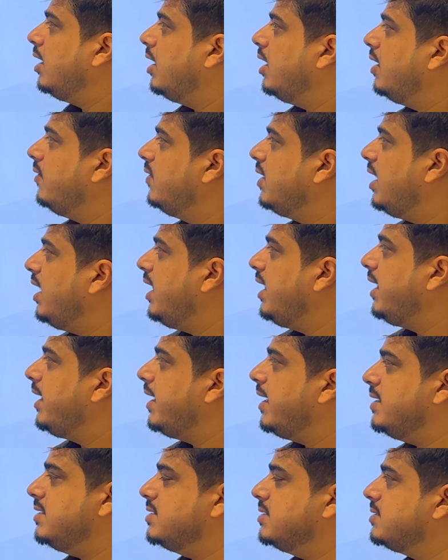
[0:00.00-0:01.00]
and the
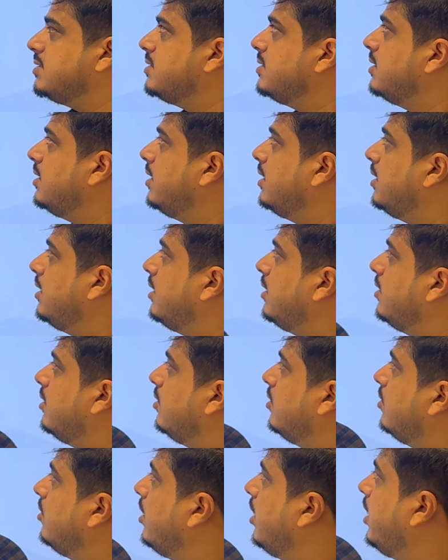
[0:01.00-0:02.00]
linkages.
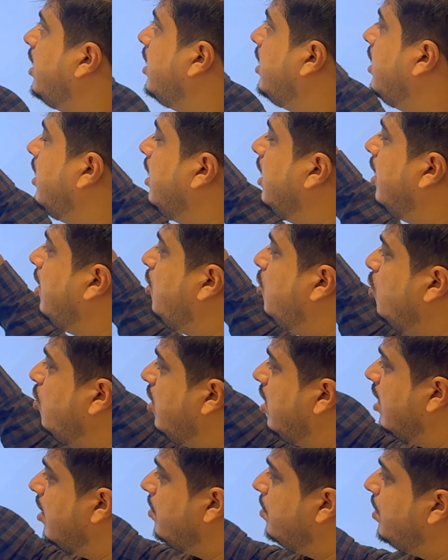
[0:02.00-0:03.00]
Okay, to
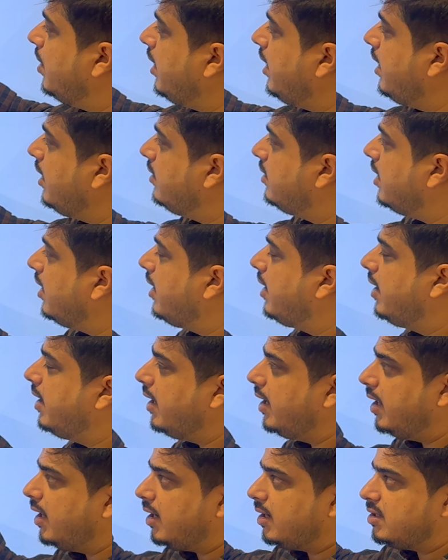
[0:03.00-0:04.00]
complete the
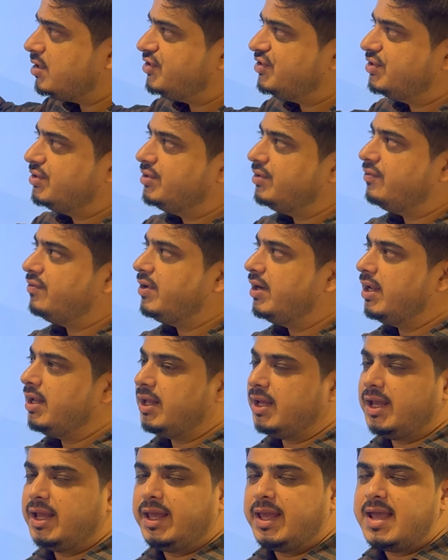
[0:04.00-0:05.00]
gear shifting,
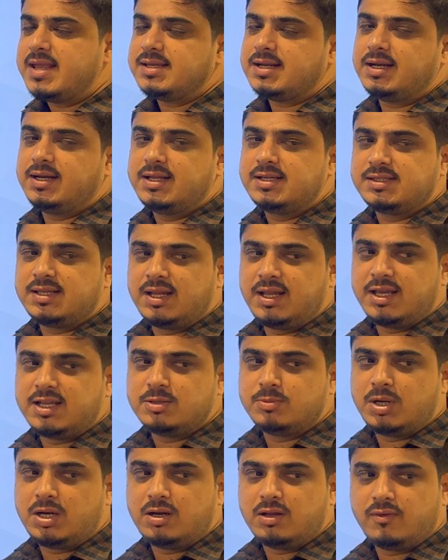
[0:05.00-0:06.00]
engage and
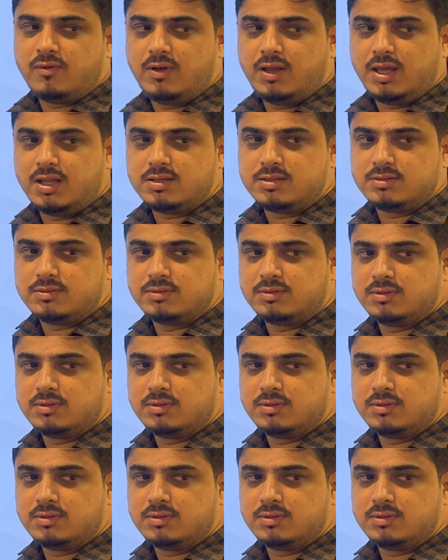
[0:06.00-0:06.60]
disengagement of gears.